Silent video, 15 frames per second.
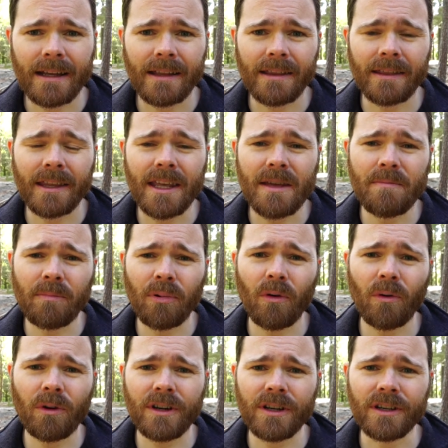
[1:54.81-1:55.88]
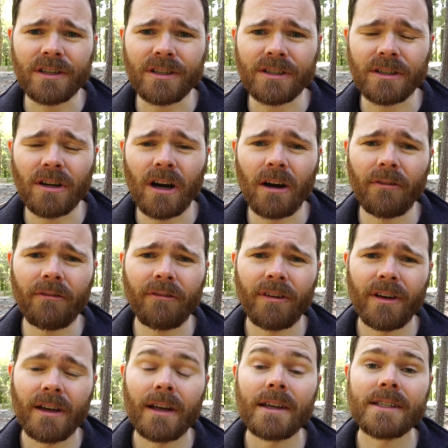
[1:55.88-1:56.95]
the importance of
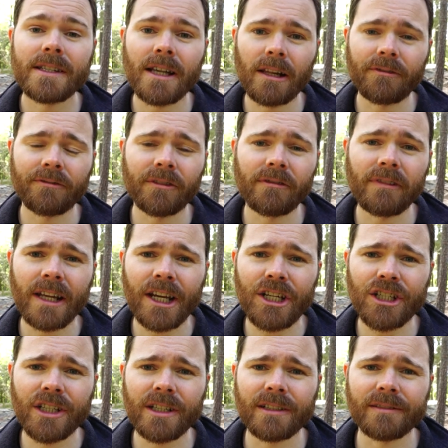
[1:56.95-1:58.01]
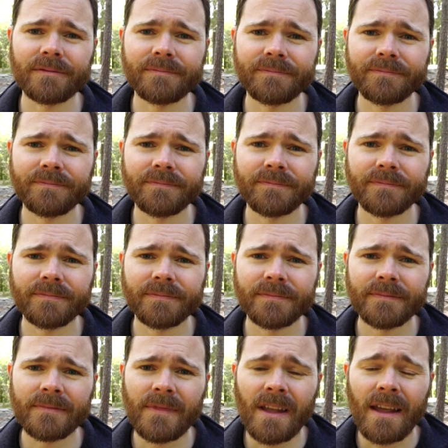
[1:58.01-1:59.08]
self-reflection,
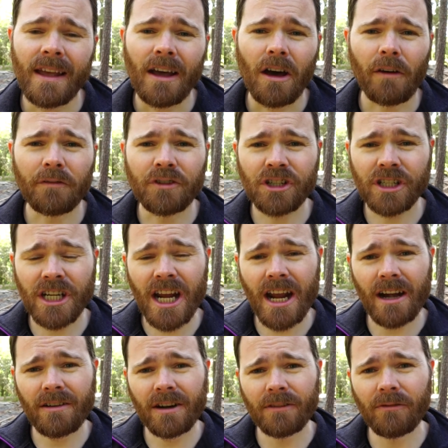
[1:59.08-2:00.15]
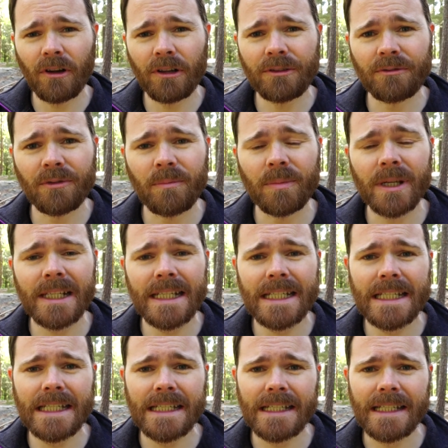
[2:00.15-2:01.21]
of sharing
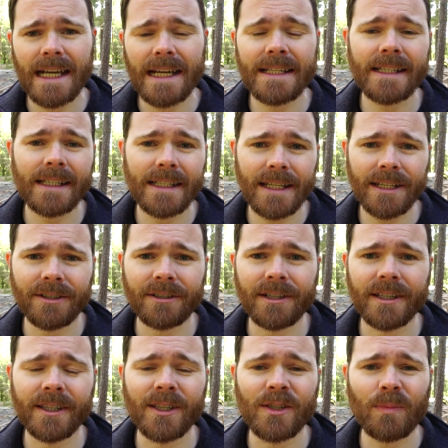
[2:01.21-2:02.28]
vulnerability as a leader in this